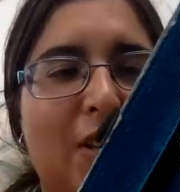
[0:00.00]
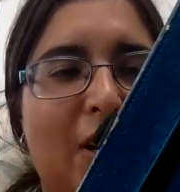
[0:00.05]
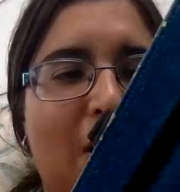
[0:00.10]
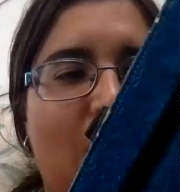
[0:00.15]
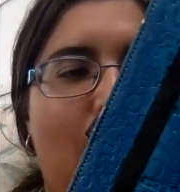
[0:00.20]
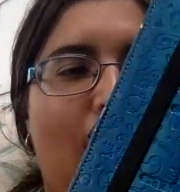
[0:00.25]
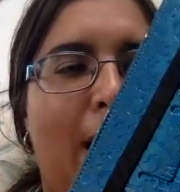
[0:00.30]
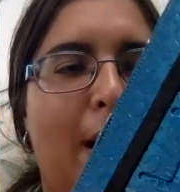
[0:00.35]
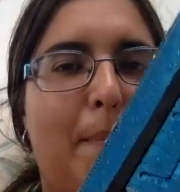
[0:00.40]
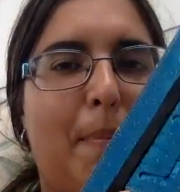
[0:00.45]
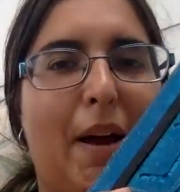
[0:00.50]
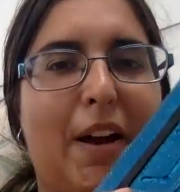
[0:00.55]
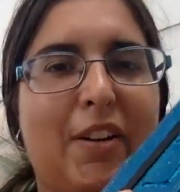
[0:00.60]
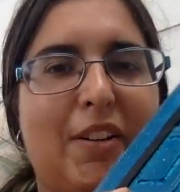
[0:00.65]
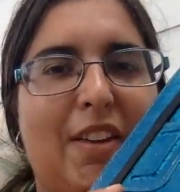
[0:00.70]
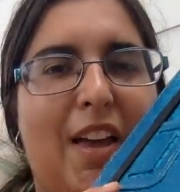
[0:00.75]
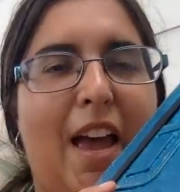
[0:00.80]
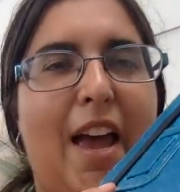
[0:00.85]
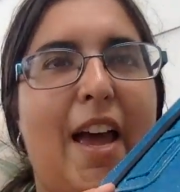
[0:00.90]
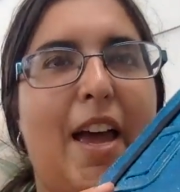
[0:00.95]
going to go head back
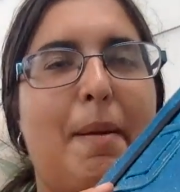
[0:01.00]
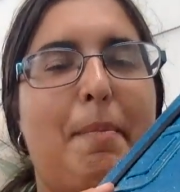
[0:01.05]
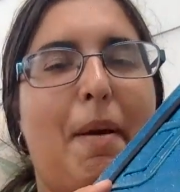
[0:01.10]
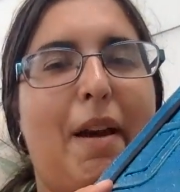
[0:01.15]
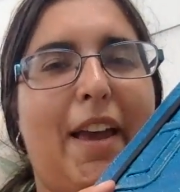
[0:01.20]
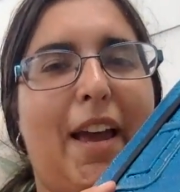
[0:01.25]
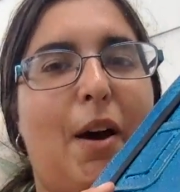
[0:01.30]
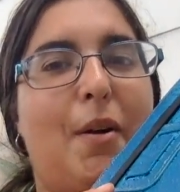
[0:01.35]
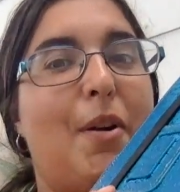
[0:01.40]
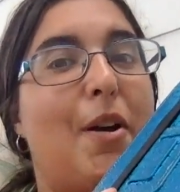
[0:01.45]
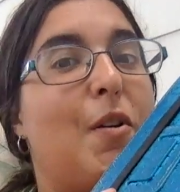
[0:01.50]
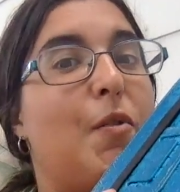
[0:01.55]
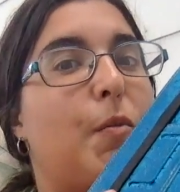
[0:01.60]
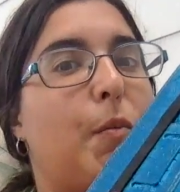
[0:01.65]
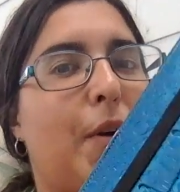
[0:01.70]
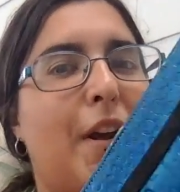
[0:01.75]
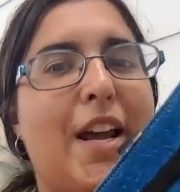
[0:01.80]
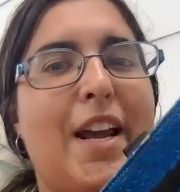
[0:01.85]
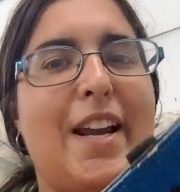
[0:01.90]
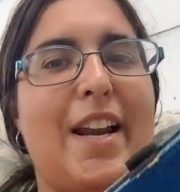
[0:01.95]
out and
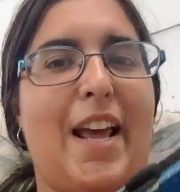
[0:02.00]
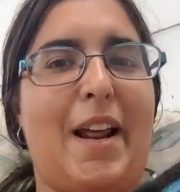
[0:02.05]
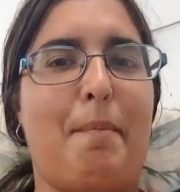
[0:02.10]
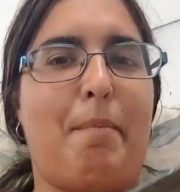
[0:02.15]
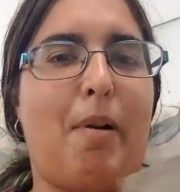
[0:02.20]
read and